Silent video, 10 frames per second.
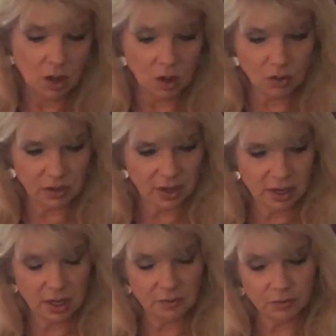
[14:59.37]

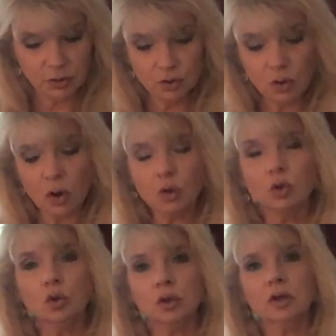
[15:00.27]
okay, if you are
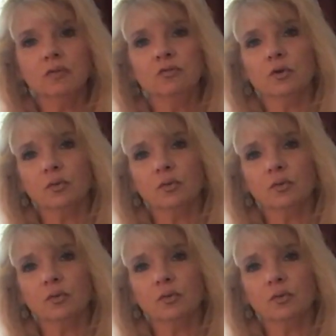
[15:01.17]
looking for